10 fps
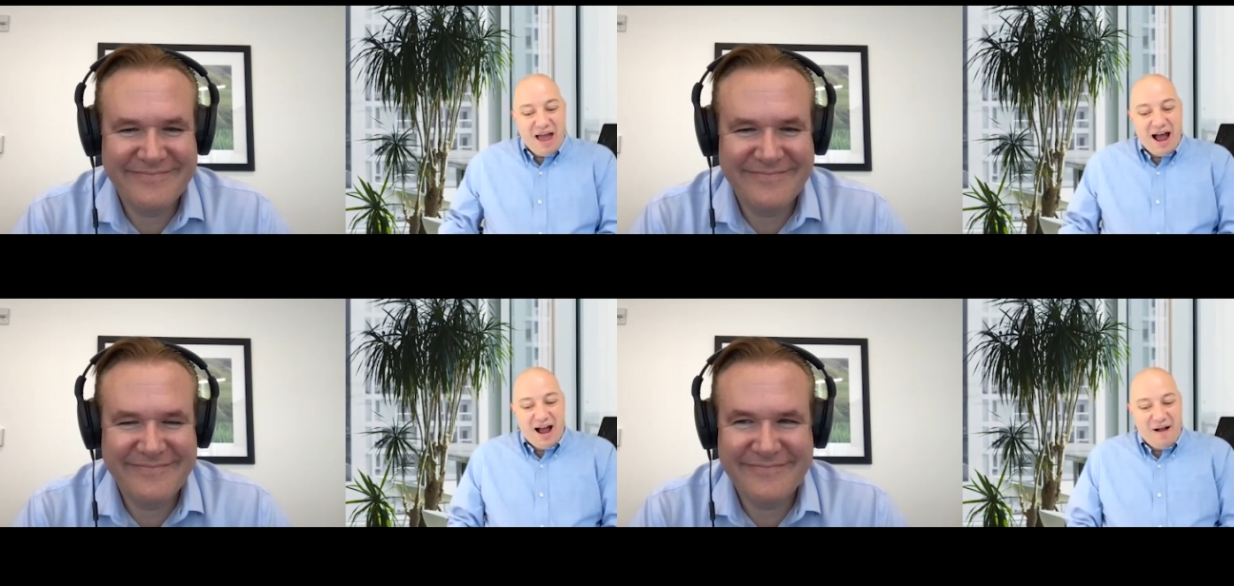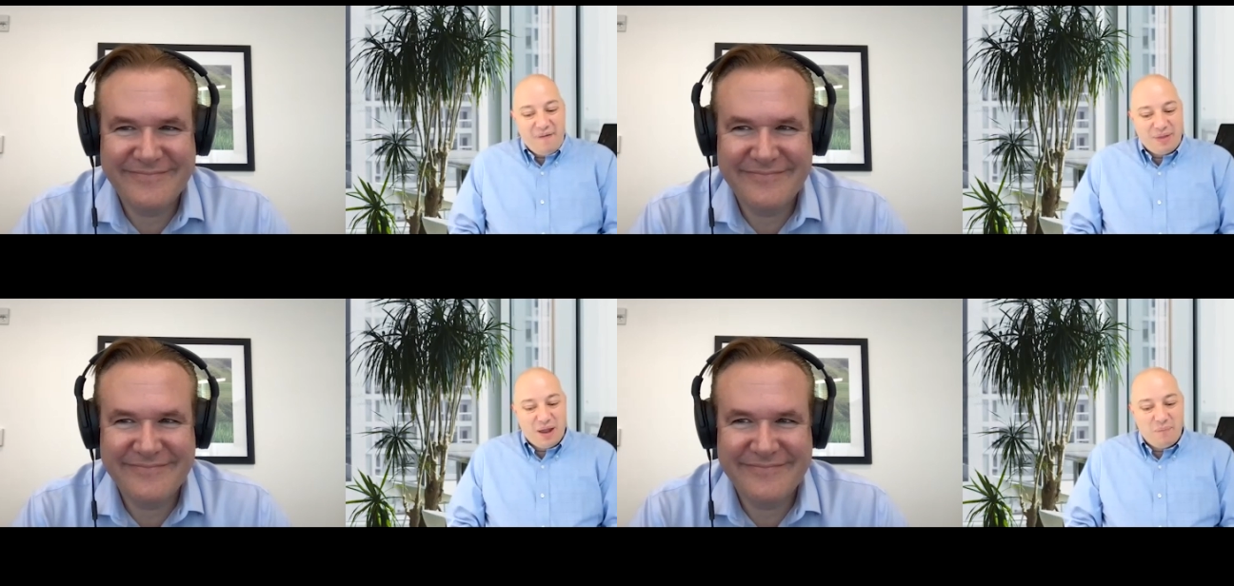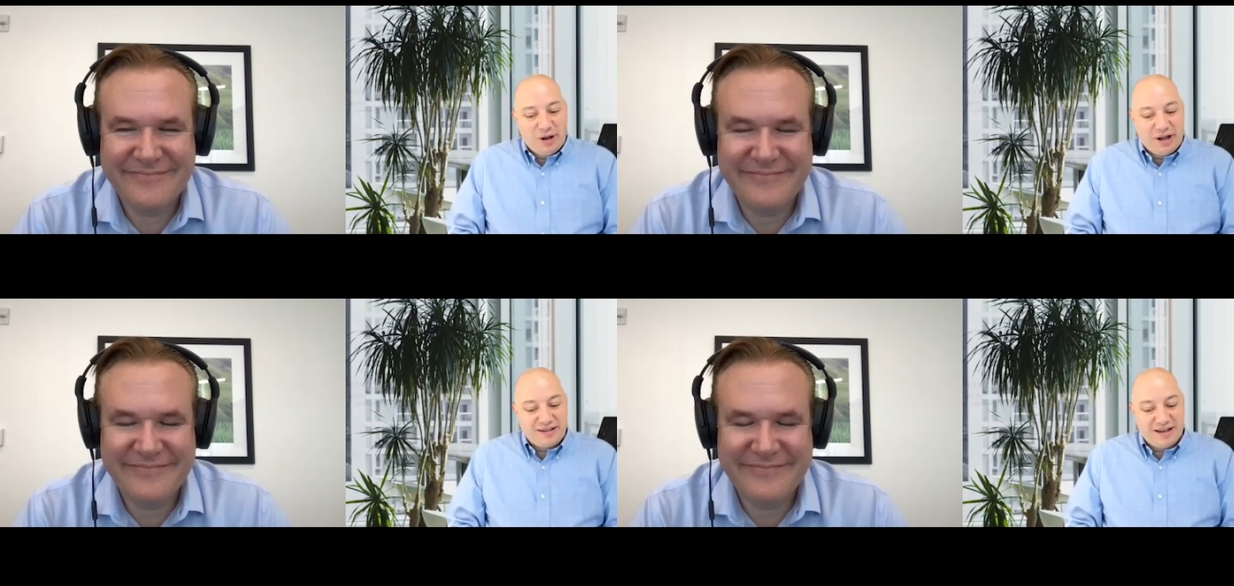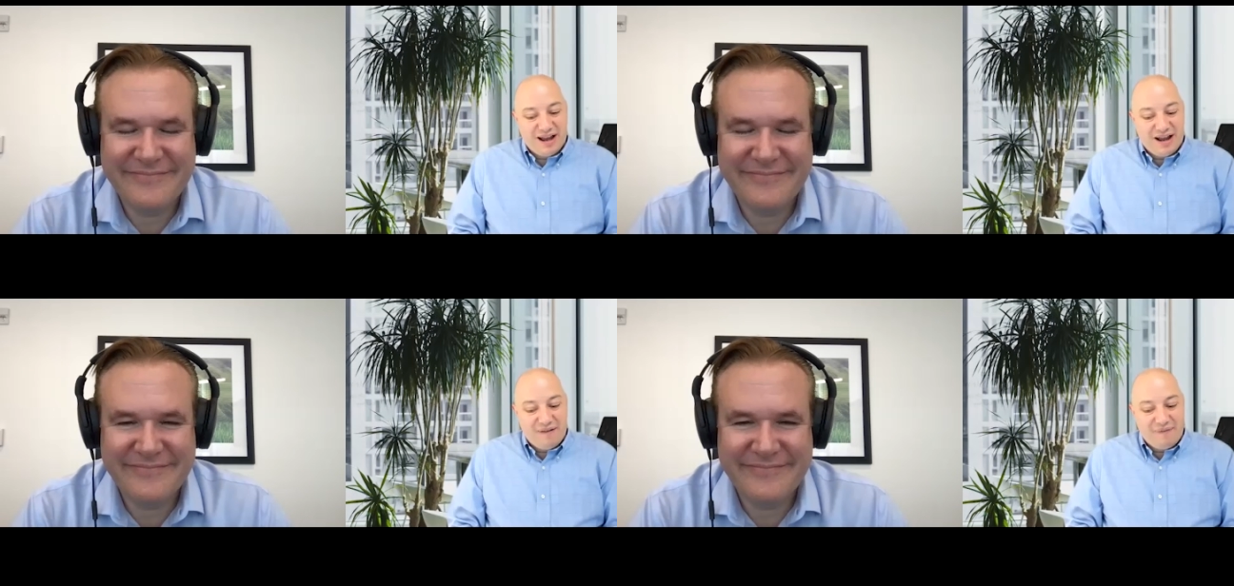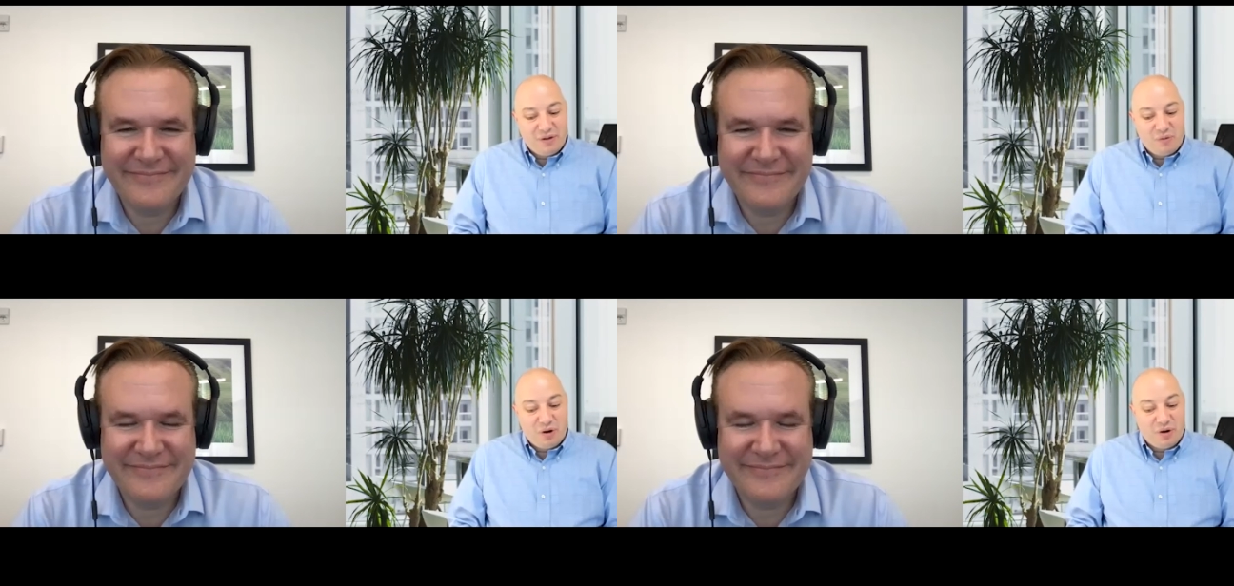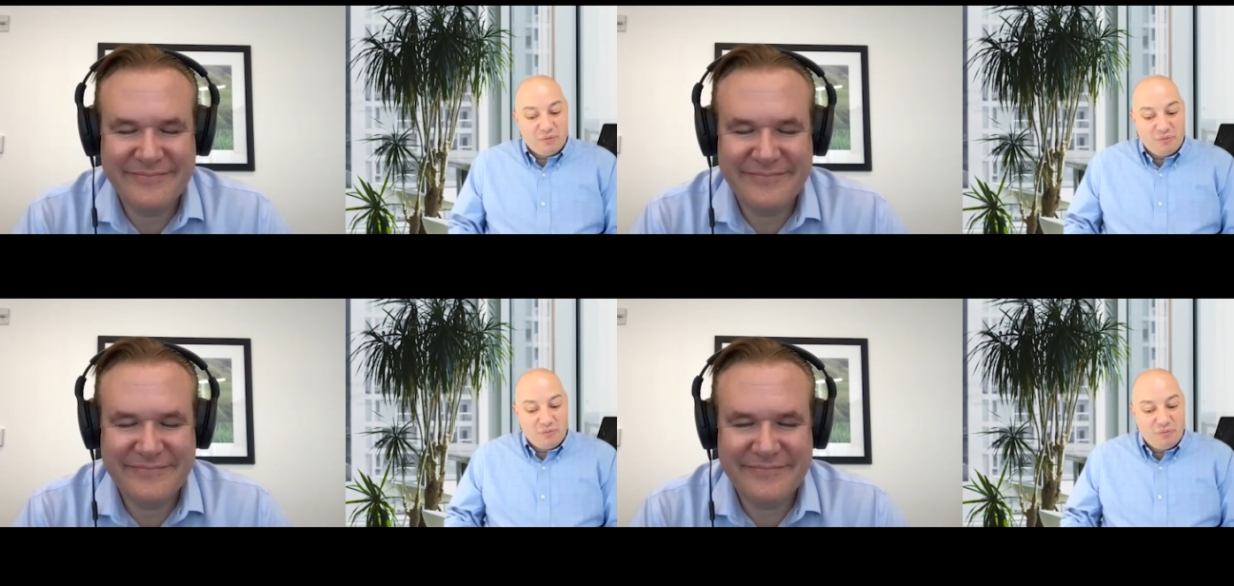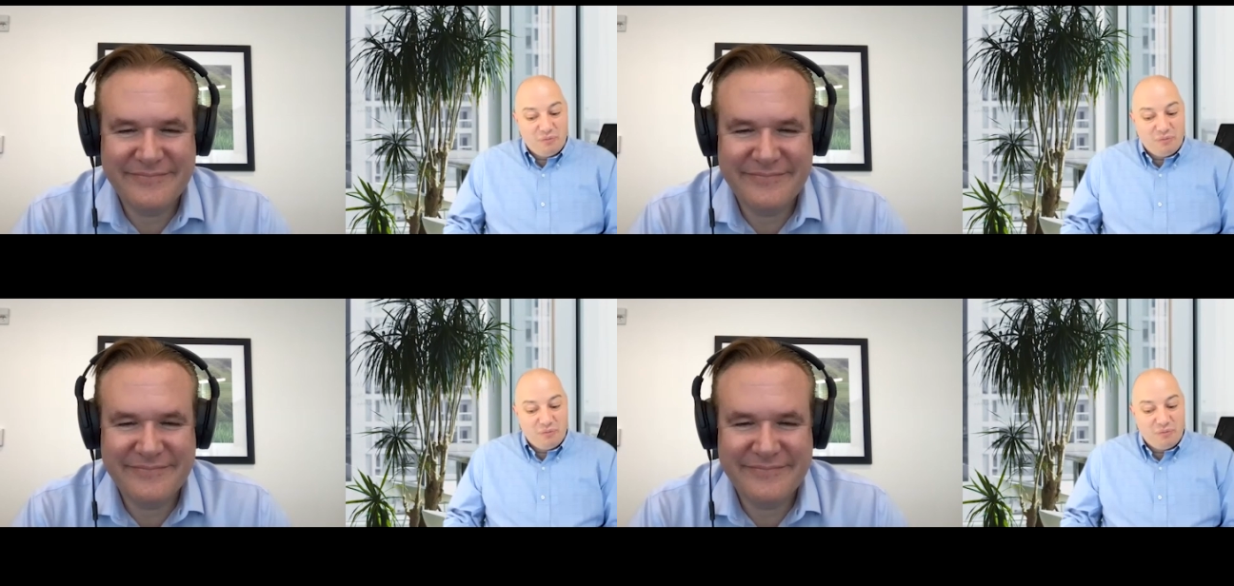Speaker 1: Um, but um, we're